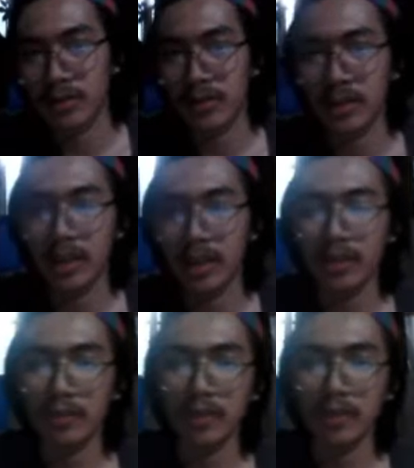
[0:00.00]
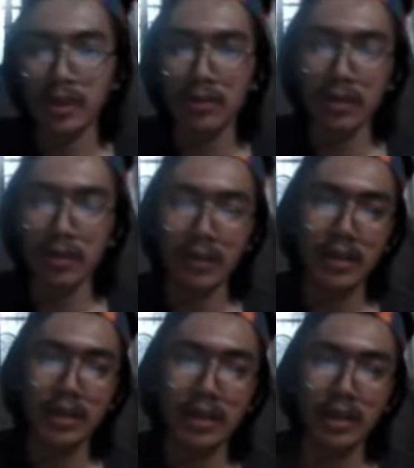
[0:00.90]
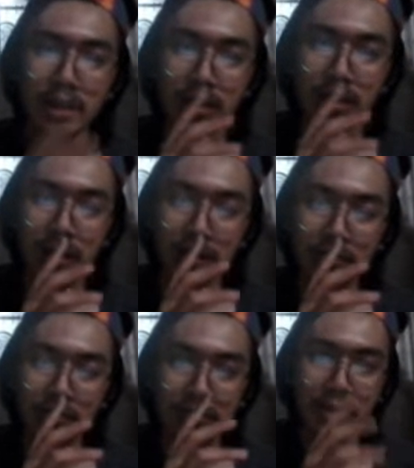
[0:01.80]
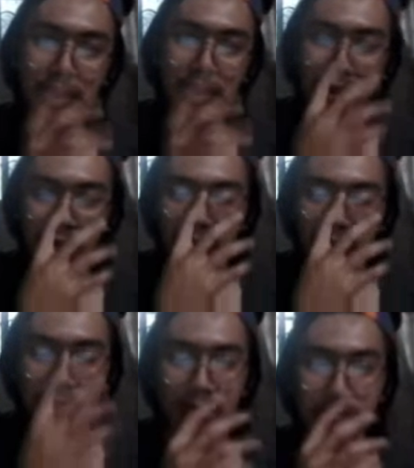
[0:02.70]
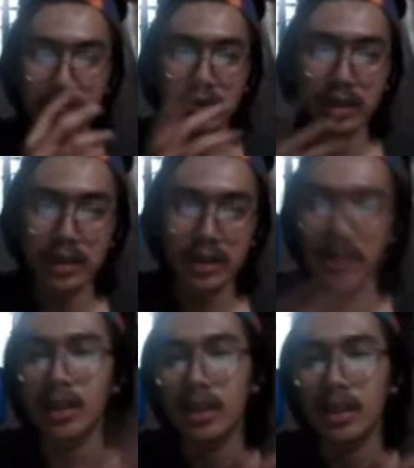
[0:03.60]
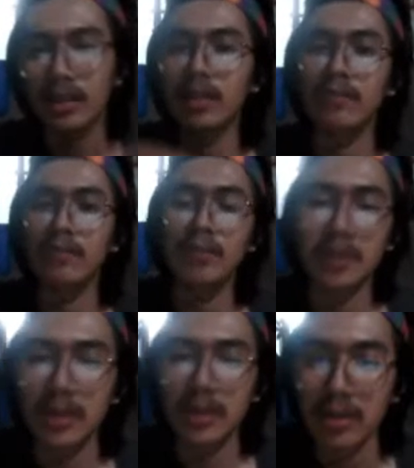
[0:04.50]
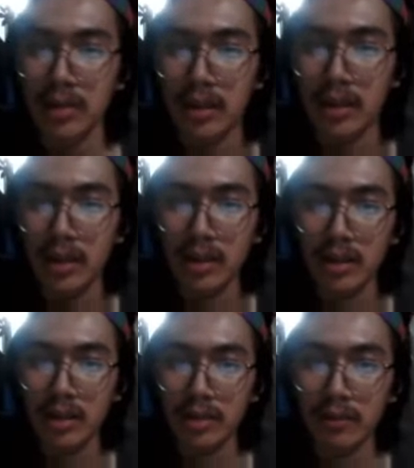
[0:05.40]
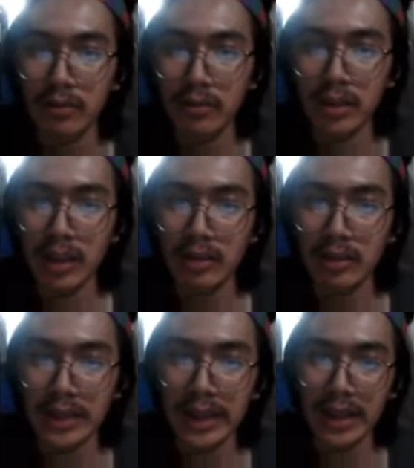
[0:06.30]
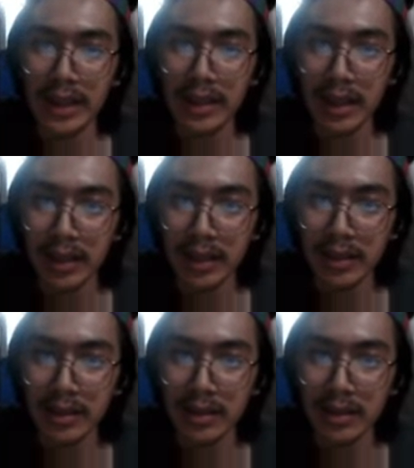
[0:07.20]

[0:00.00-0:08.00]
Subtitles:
then working to our most significant bit, which is the leftmost. So we will now tick again high,